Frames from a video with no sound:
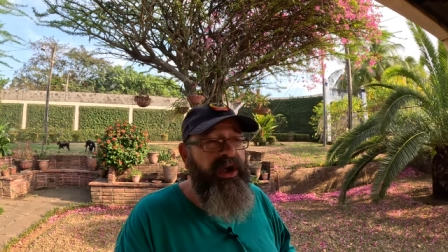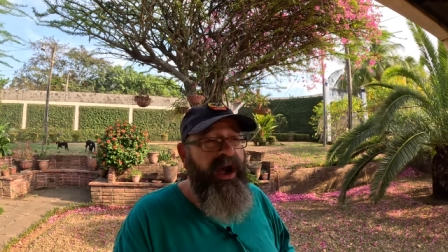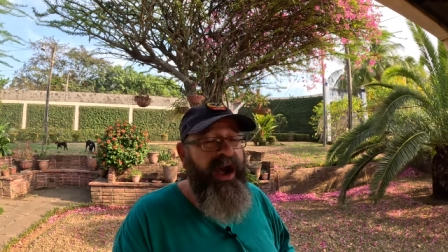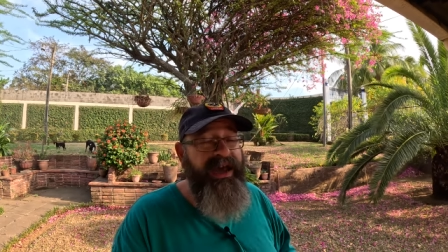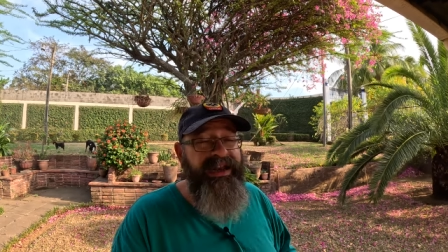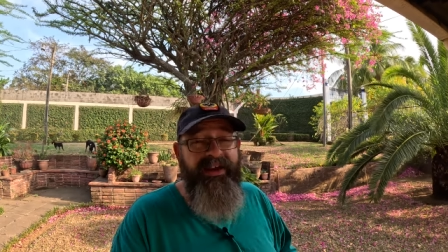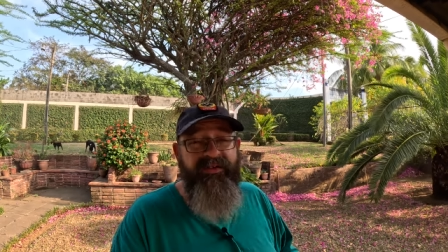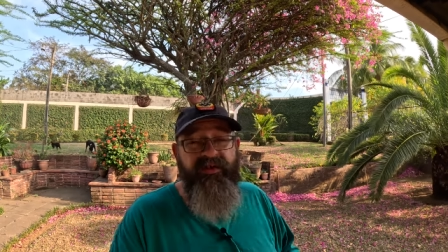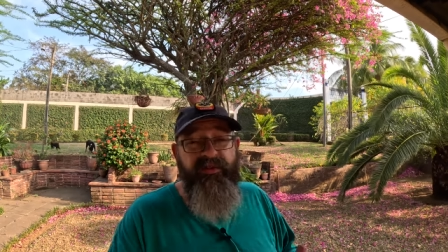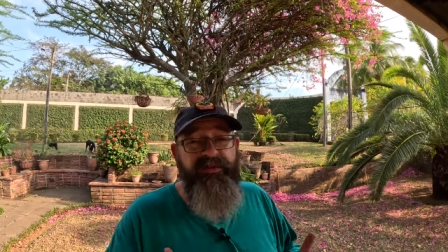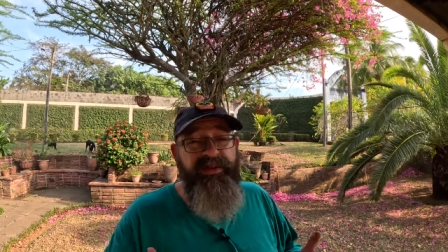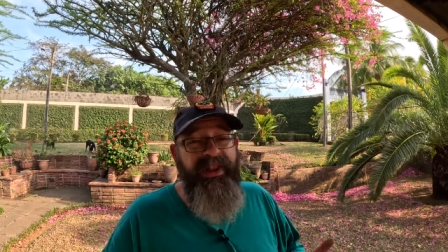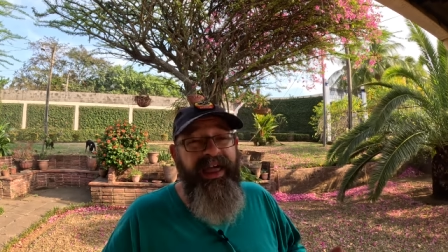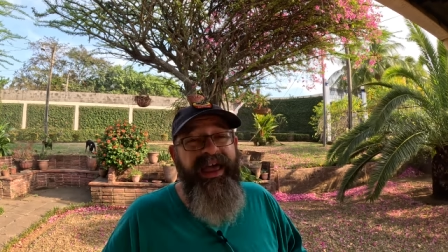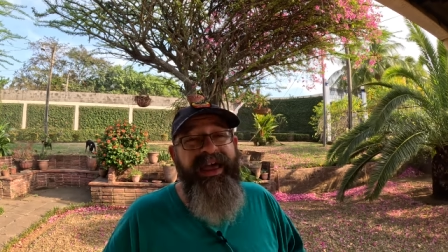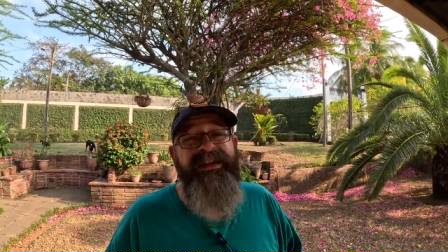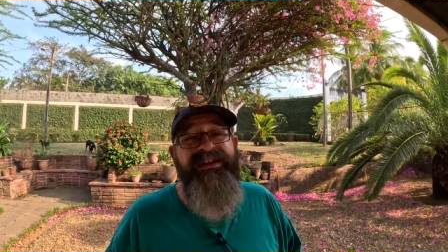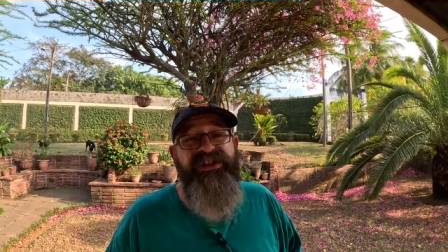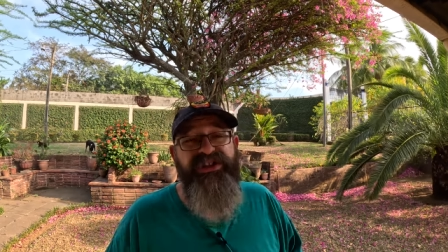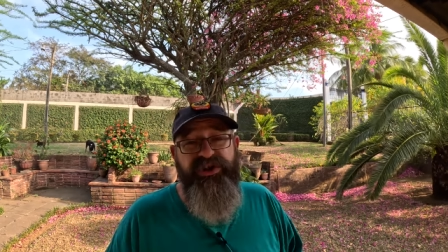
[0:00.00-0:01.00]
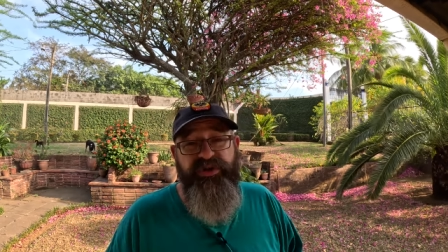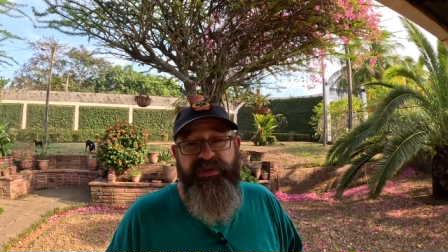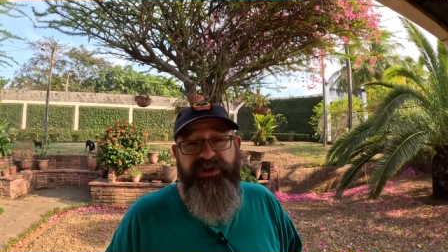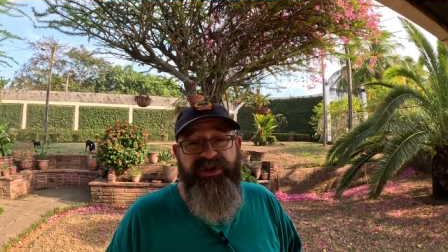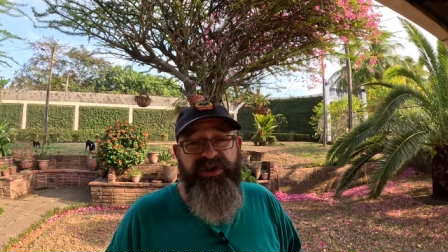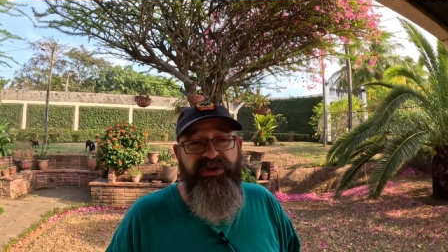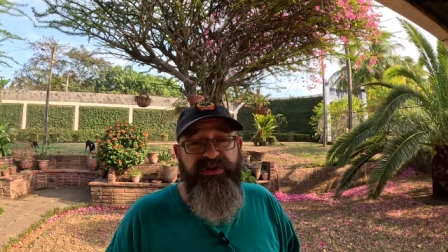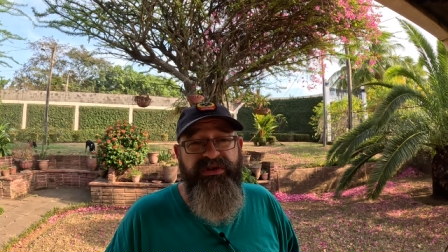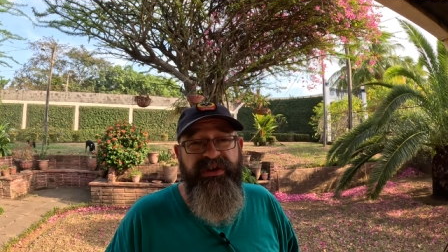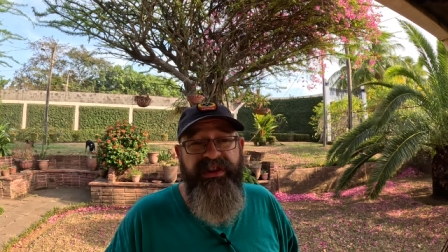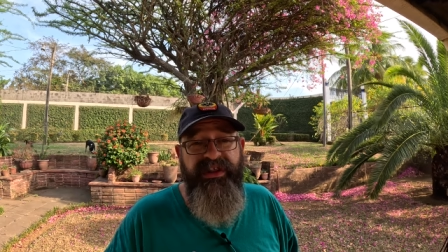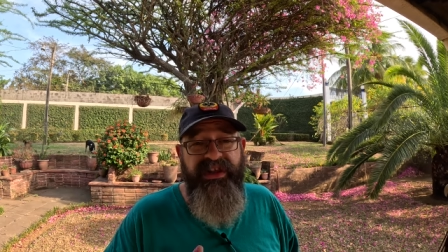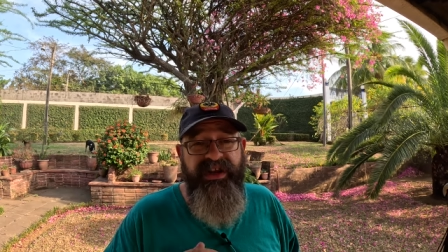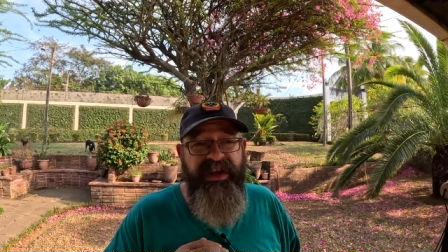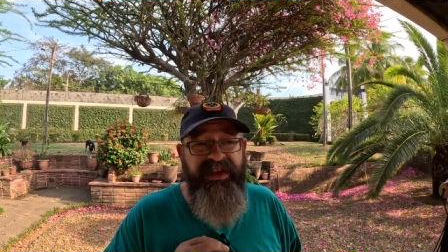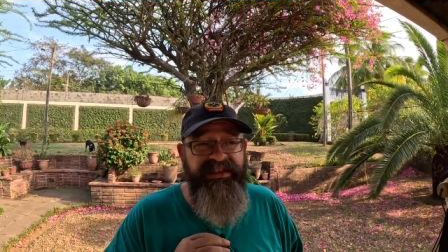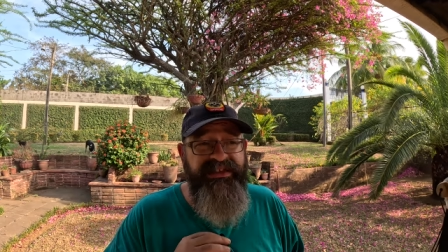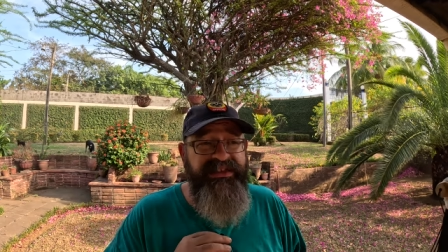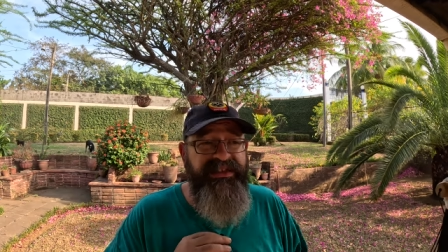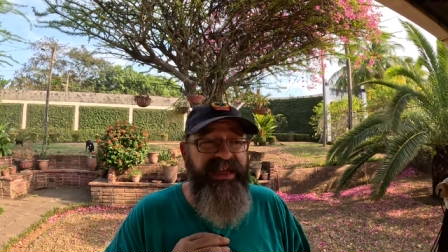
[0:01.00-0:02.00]
I never planned to return to the
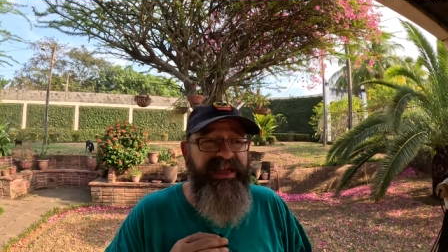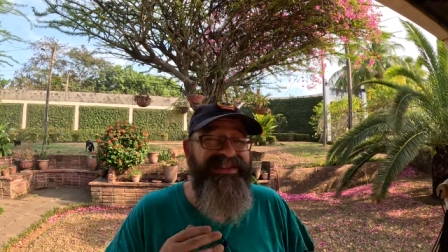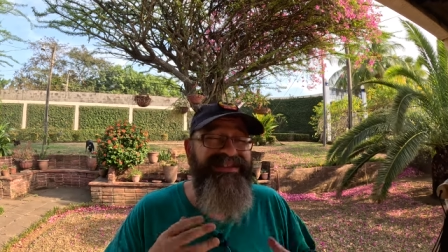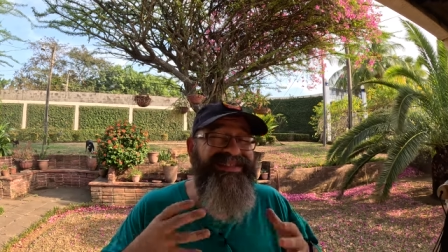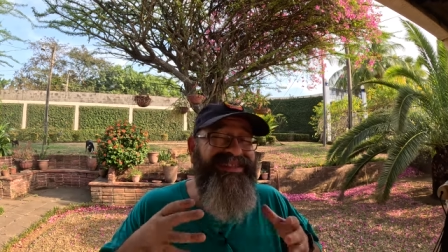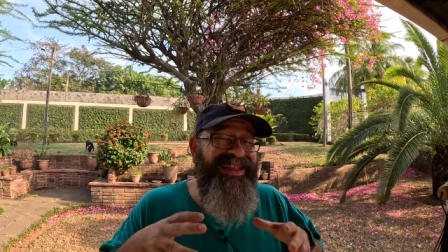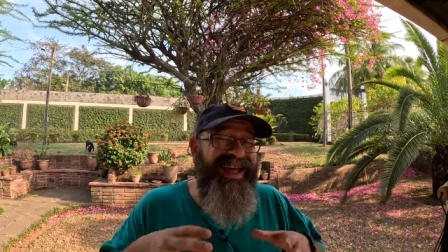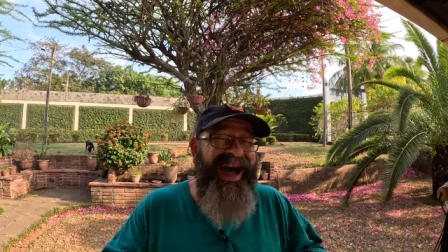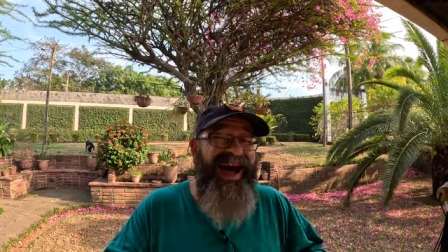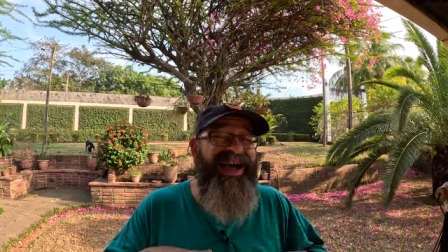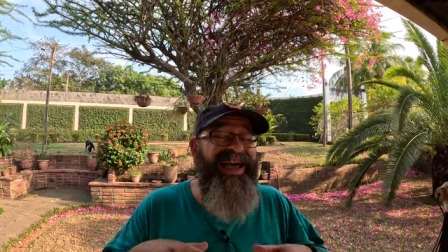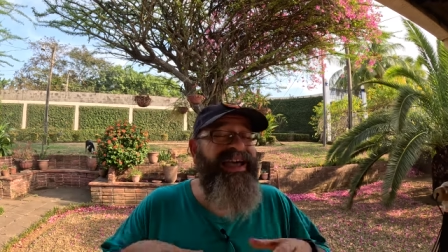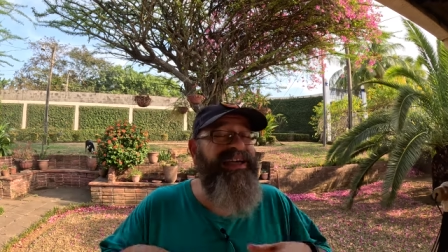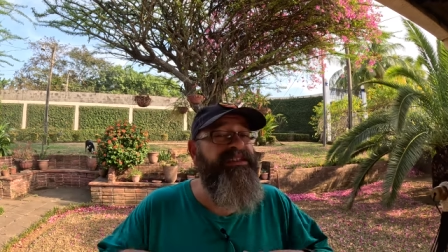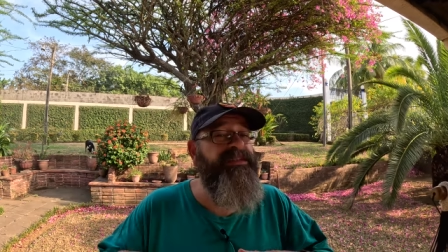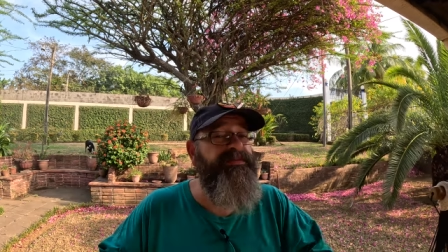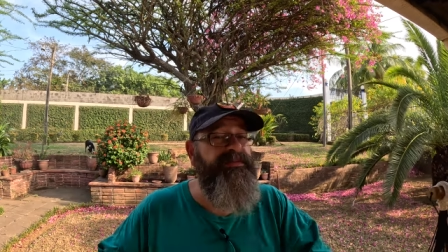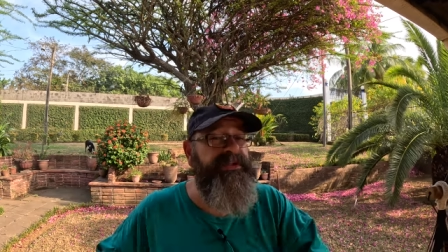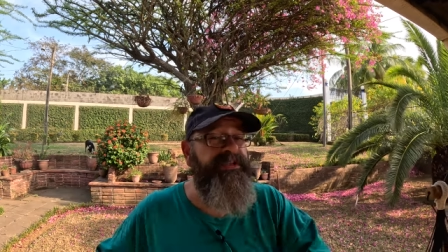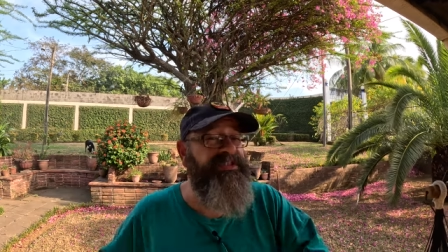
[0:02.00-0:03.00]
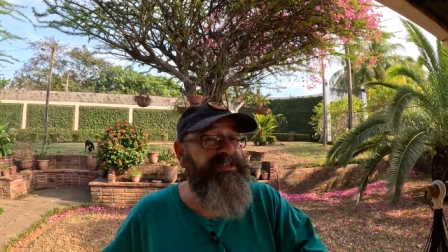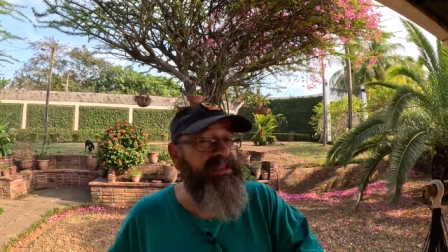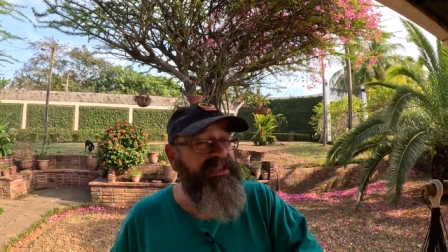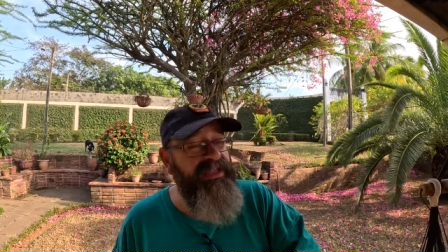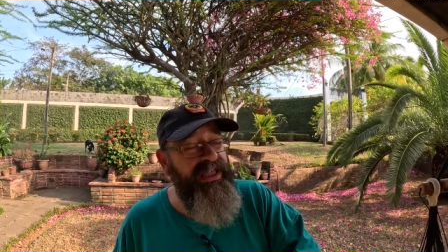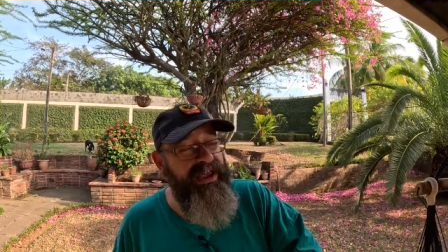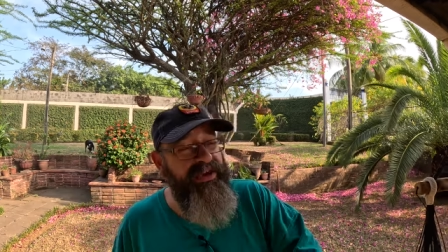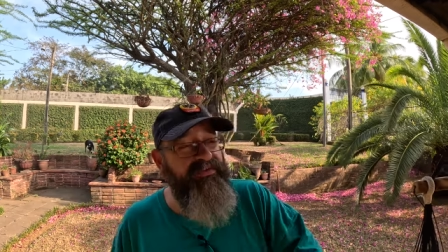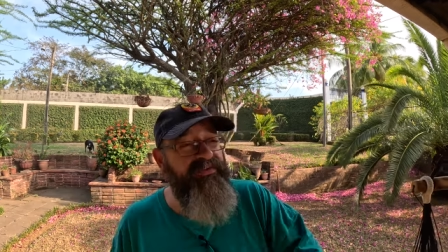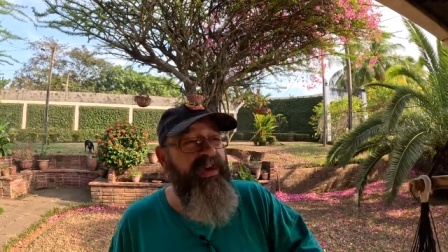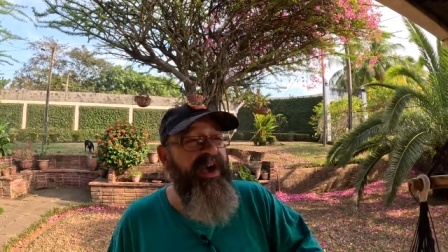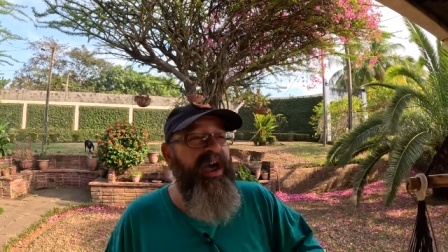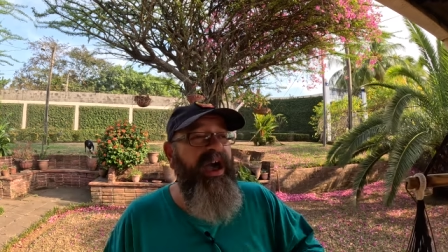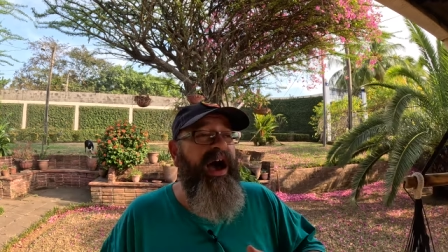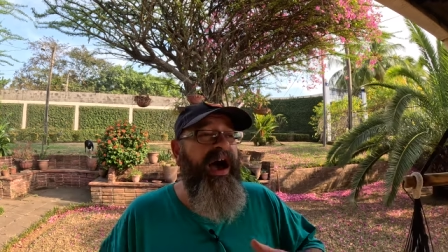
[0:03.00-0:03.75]
United States, not as a place to live.